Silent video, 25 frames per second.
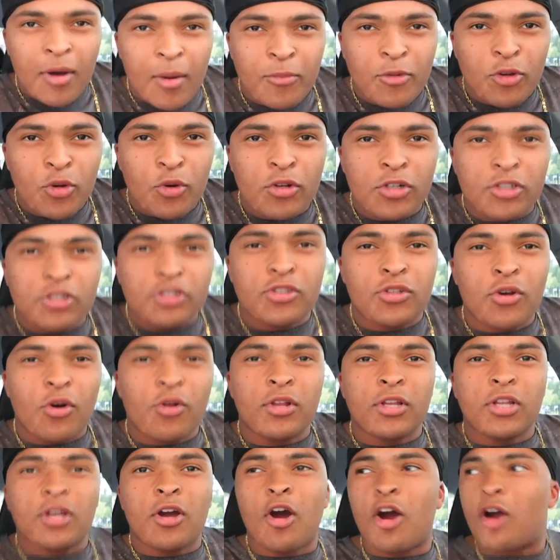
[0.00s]
I'm doing a
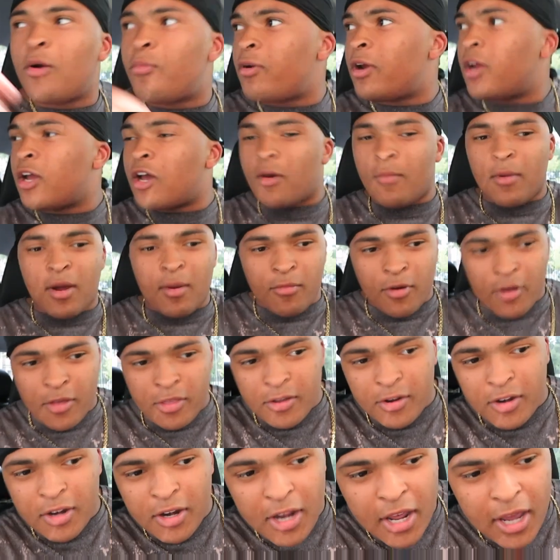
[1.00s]
stolen car prank on my
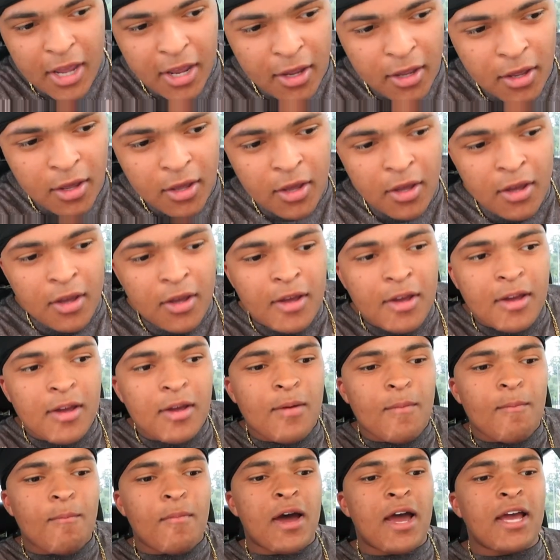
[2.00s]
brother today.
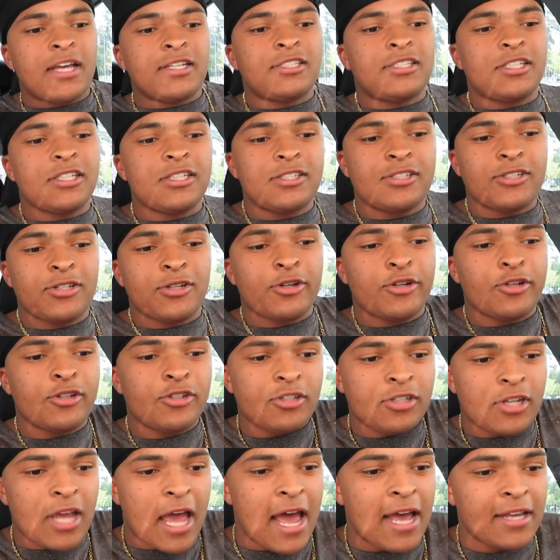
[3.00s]
My
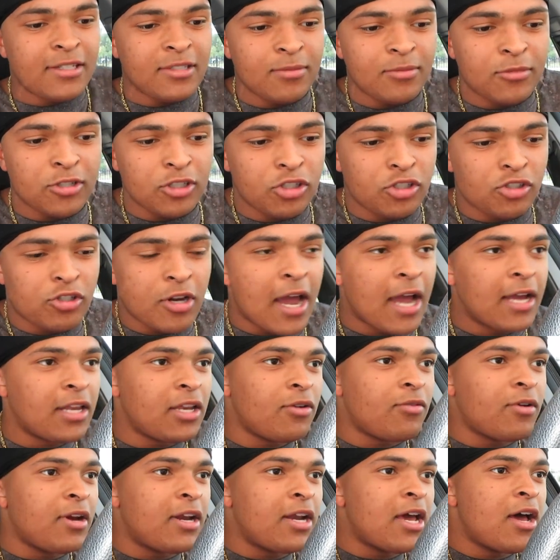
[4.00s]
sister has him
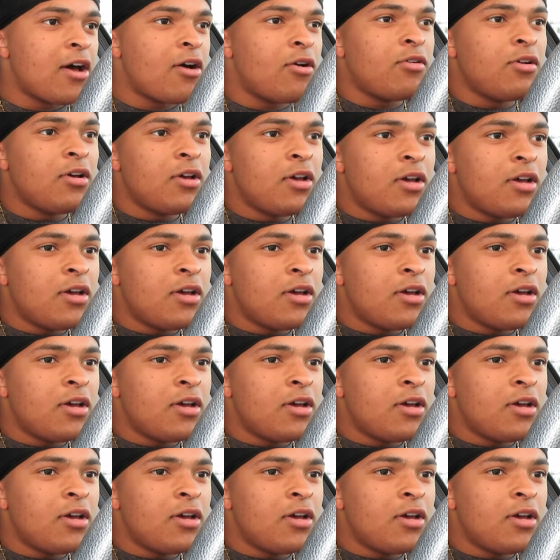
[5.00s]
distracted right now.